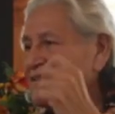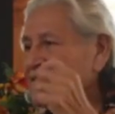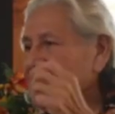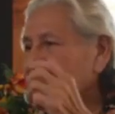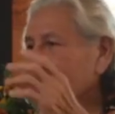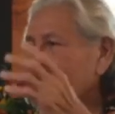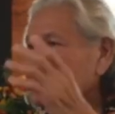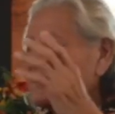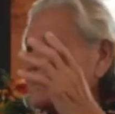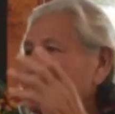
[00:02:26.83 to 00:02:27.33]

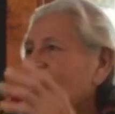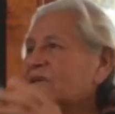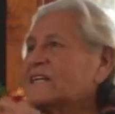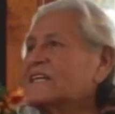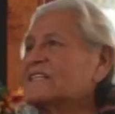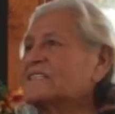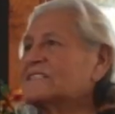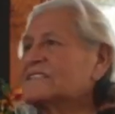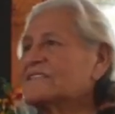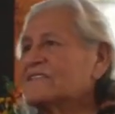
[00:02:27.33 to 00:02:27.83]
When
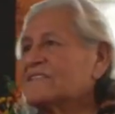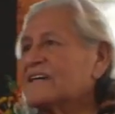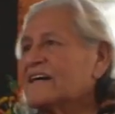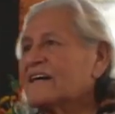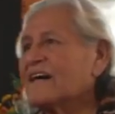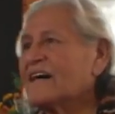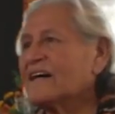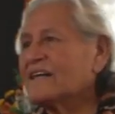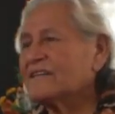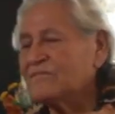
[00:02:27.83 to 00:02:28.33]
somebody is
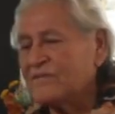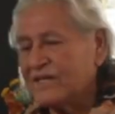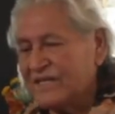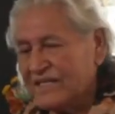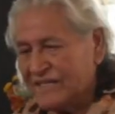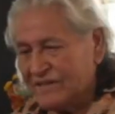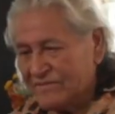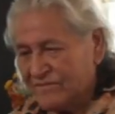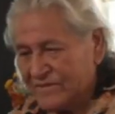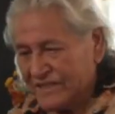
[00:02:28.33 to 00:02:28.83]
looking at
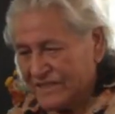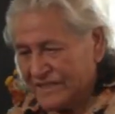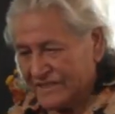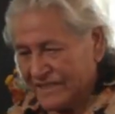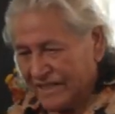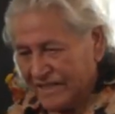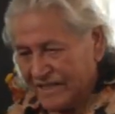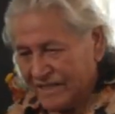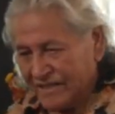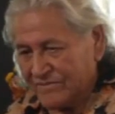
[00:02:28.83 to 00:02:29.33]
me, they must
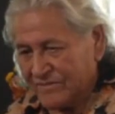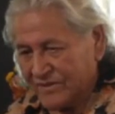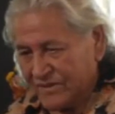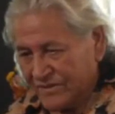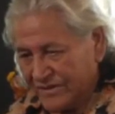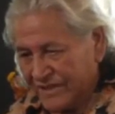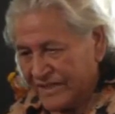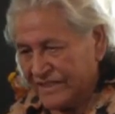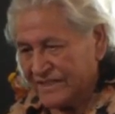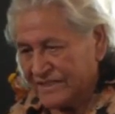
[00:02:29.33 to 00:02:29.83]
think I'm
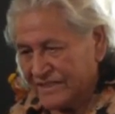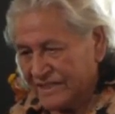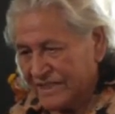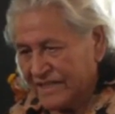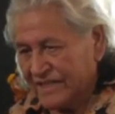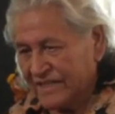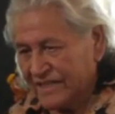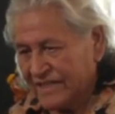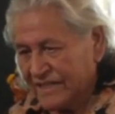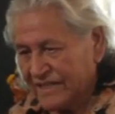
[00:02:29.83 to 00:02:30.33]

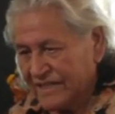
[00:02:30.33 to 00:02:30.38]
crazy.